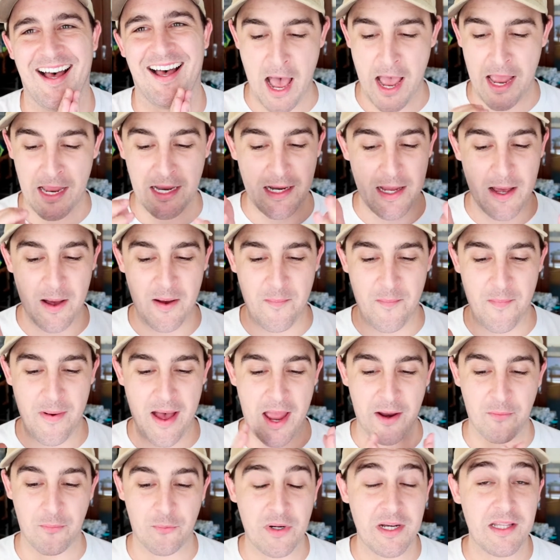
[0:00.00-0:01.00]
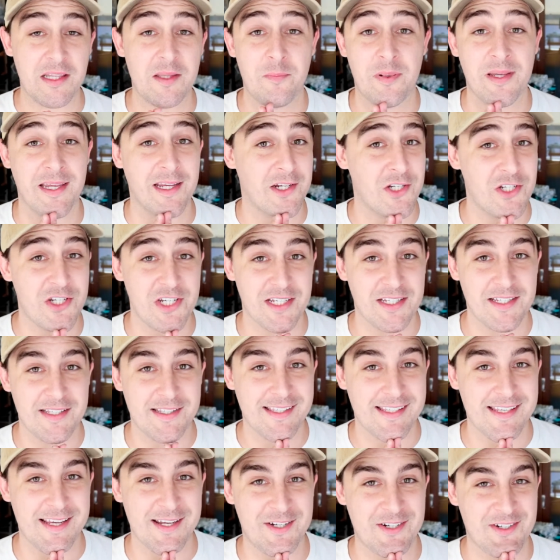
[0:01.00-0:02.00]
I read the
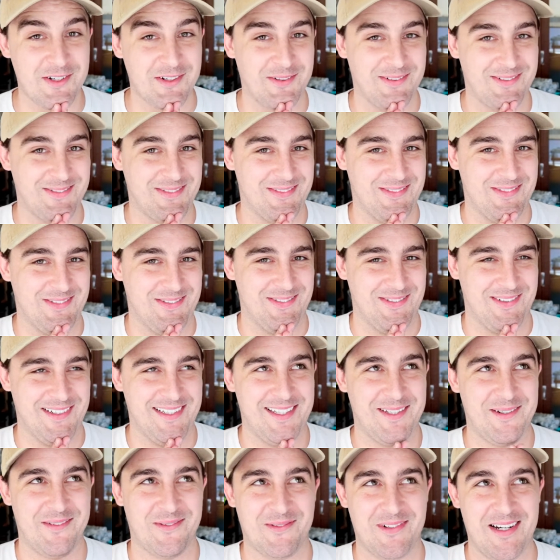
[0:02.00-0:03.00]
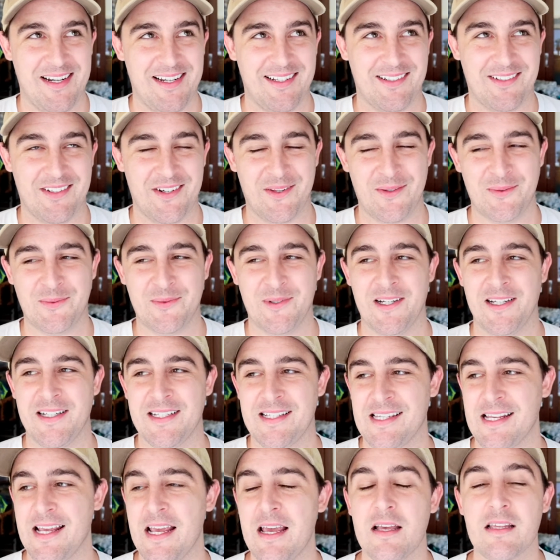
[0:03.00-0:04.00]
pictures. I don't really read a lot of the
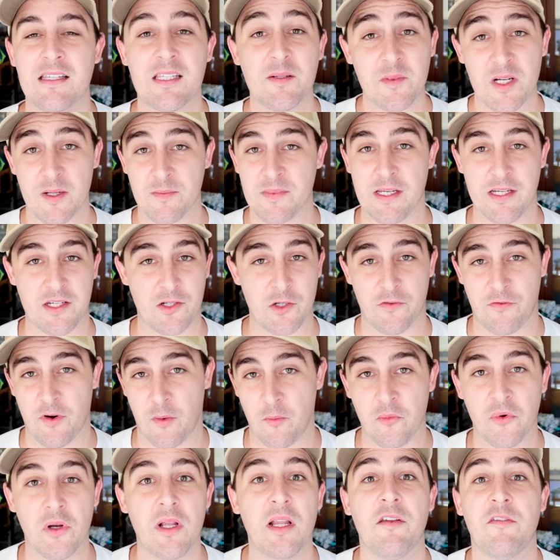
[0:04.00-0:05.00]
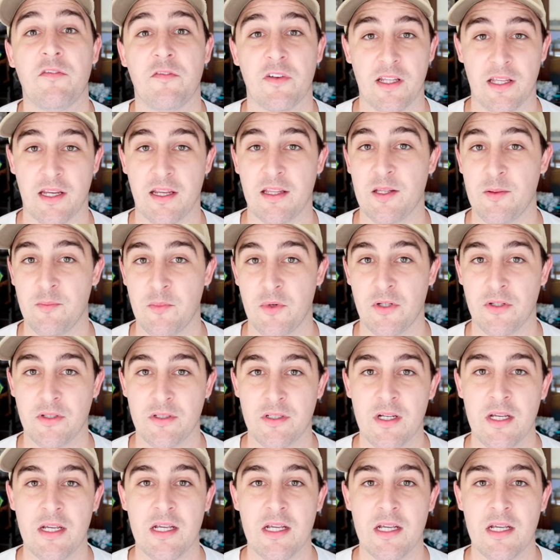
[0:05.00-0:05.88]
words. Sometimes I do if I'm really feeling in the mood